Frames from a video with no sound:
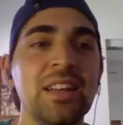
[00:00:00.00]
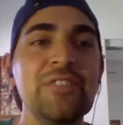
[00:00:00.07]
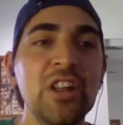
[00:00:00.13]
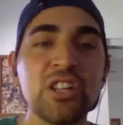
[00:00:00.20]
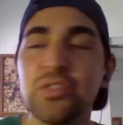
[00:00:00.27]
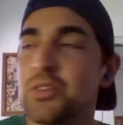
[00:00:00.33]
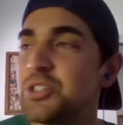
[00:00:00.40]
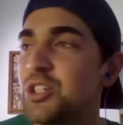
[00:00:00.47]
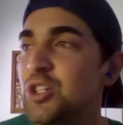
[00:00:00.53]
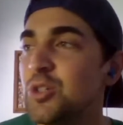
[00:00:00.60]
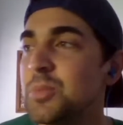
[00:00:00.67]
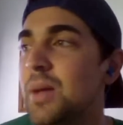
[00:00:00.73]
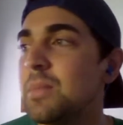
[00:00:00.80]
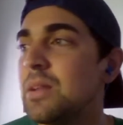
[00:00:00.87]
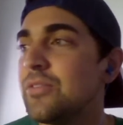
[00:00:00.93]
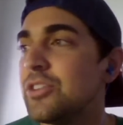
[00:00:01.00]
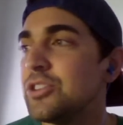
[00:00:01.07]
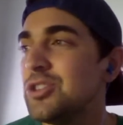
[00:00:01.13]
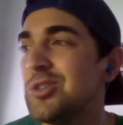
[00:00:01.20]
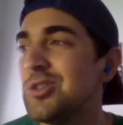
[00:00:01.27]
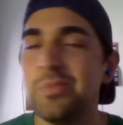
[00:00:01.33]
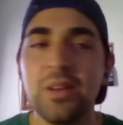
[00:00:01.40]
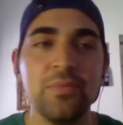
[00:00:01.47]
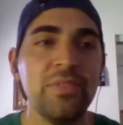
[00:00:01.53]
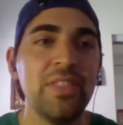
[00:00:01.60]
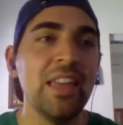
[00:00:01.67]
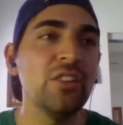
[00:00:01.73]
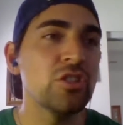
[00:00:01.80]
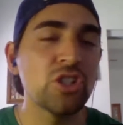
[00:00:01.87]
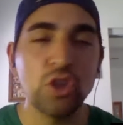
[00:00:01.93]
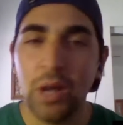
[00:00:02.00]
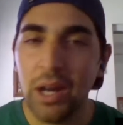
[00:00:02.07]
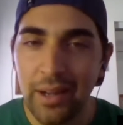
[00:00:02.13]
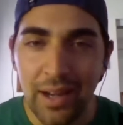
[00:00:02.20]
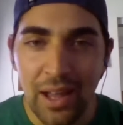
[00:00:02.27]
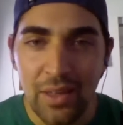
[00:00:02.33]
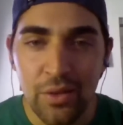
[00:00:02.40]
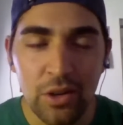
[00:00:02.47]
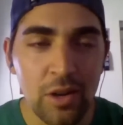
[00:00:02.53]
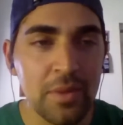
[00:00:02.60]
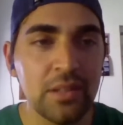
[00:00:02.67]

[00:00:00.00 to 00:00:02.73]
He finished for Doom. I mean, Verdum, they used to train together.